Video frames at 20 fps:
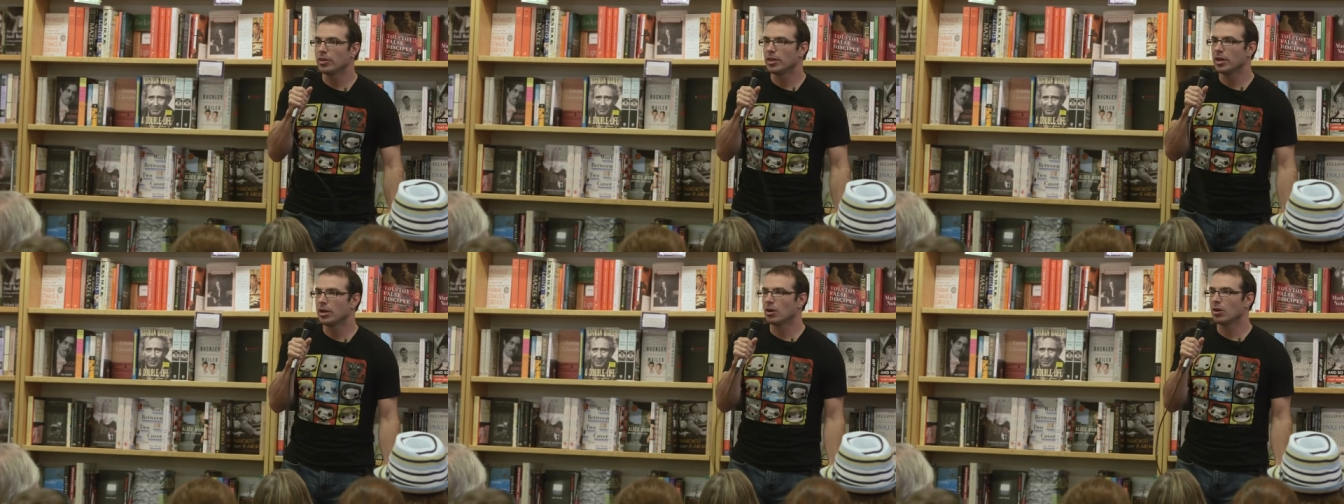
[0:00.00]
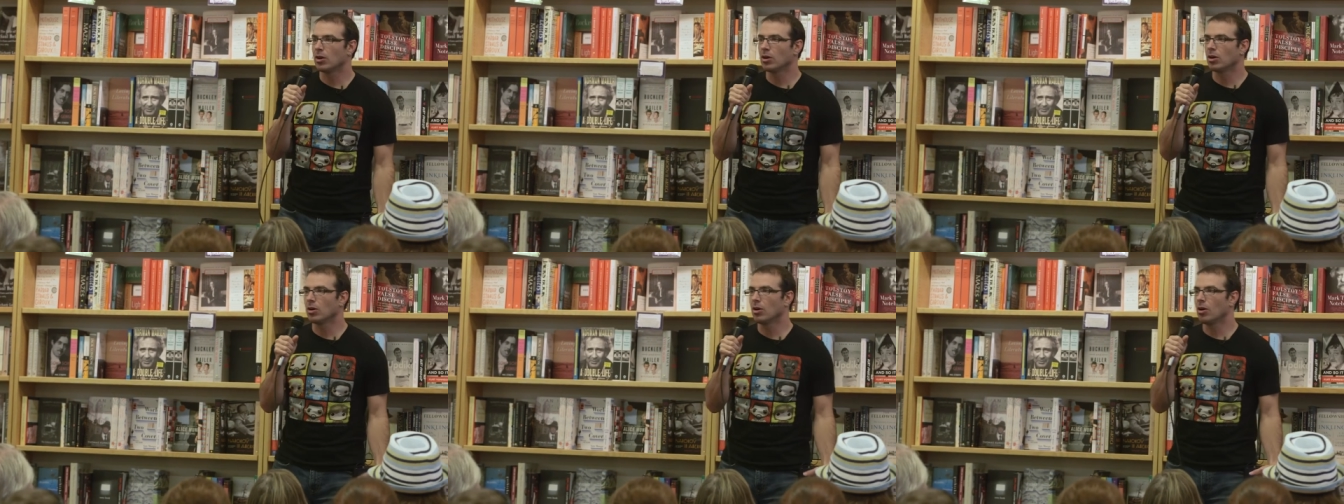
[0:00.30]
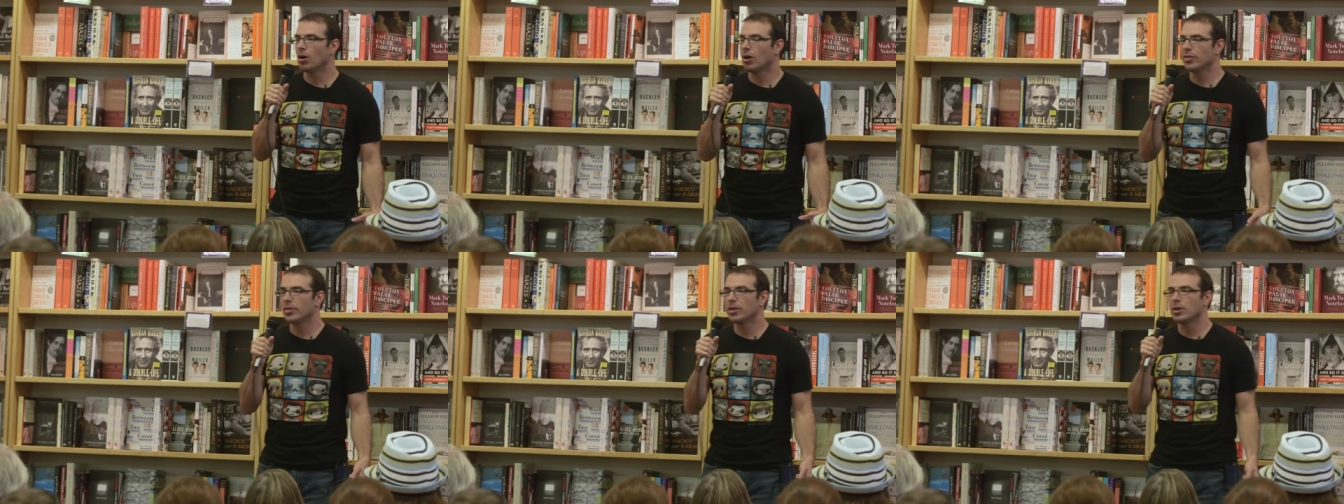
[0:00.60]
they're
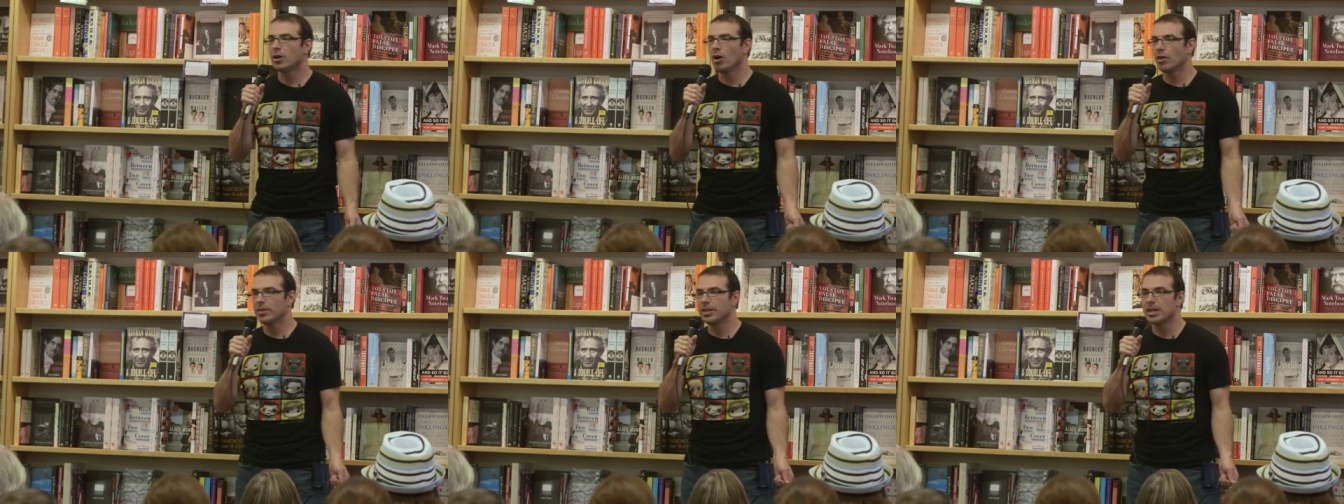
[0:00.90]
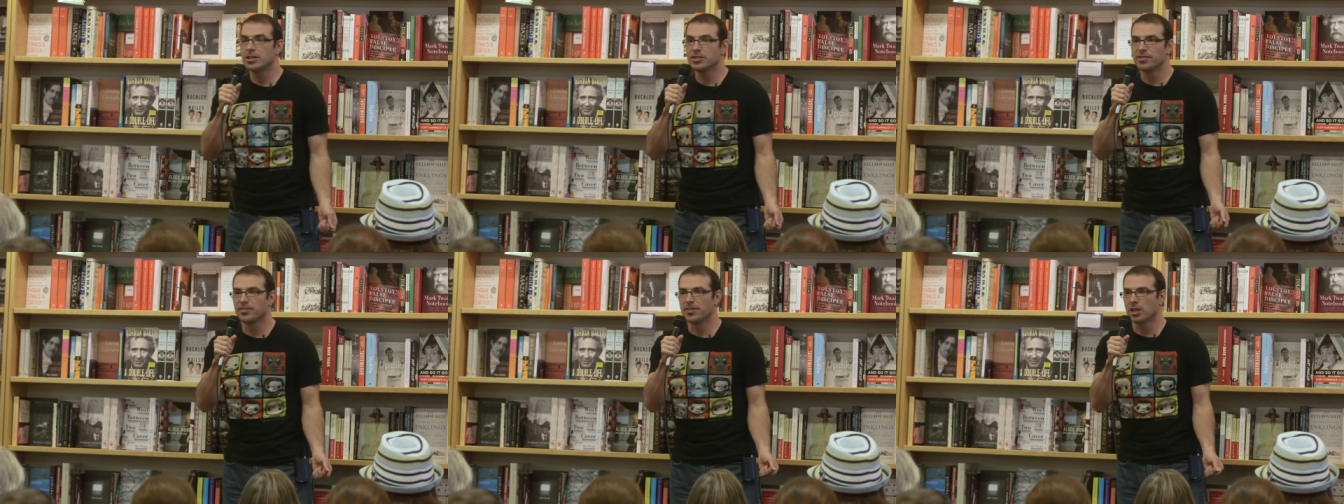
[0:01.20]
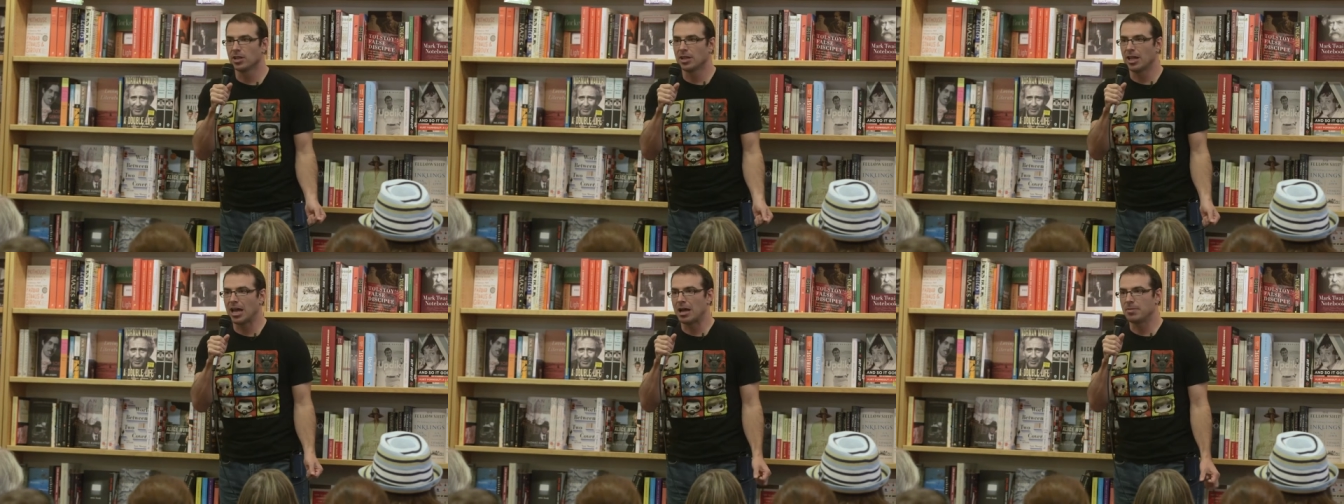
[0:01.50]
on the on the edge of
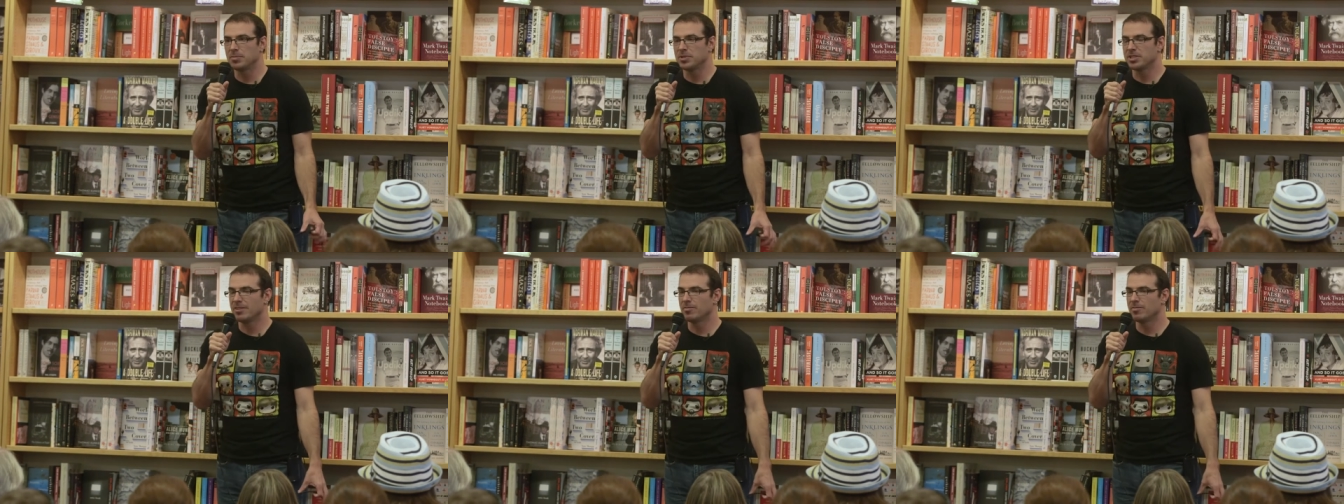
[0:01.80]
collapse.